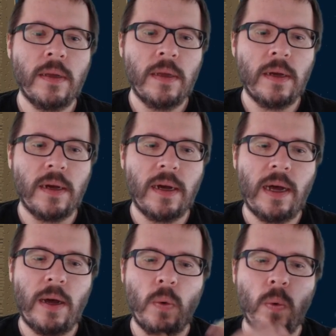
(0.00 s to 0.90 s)

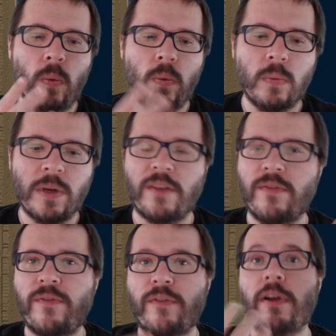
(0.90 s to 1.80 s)
what kind of
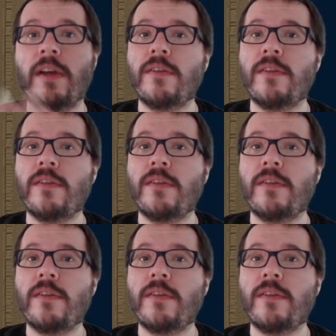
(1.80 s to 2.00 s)
variety